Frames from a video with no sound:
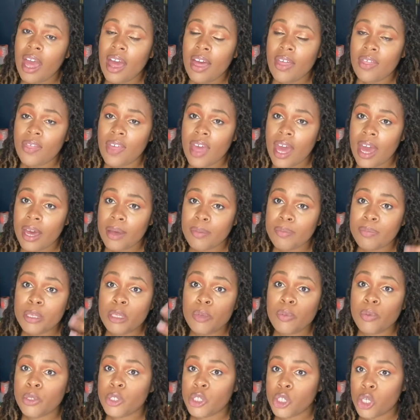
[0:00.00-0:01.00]
that
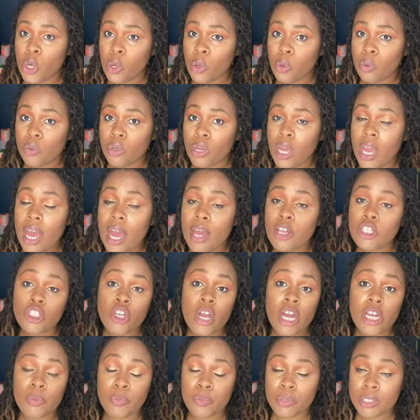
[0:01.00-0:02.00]
people don't
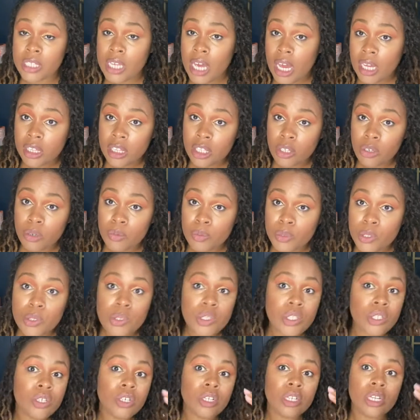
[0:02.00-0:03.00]
try to protect their
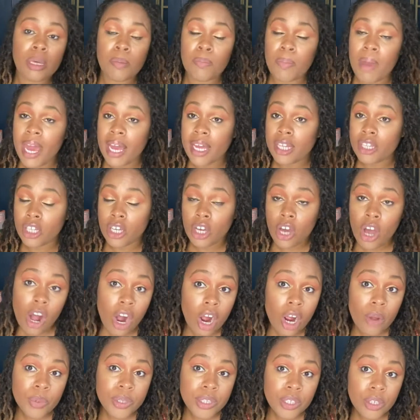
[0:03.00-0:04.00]
abuser, get back in the
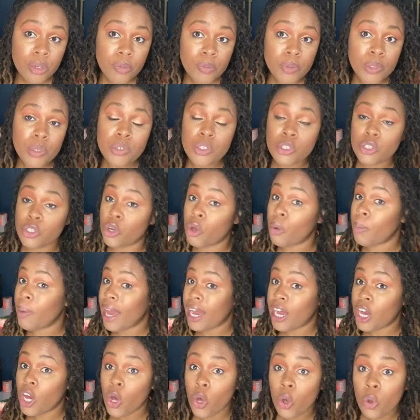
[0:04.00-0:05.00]
car with their abuser, go
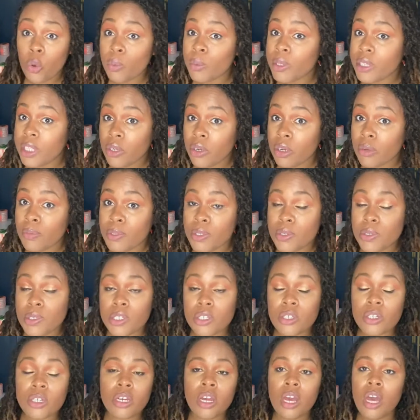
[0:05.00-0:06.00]
back home with their
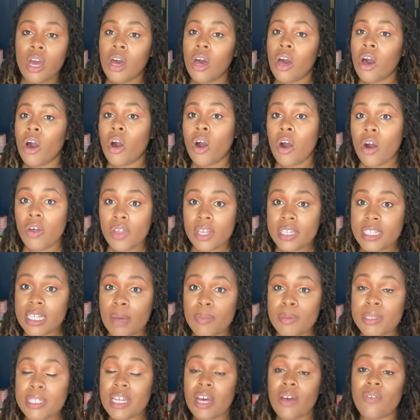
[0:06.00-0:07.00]
abuser, all that type
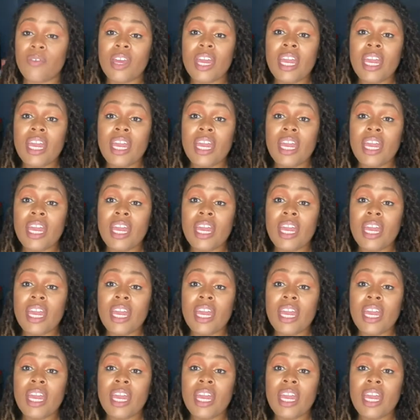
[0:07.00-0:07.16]
of stuff.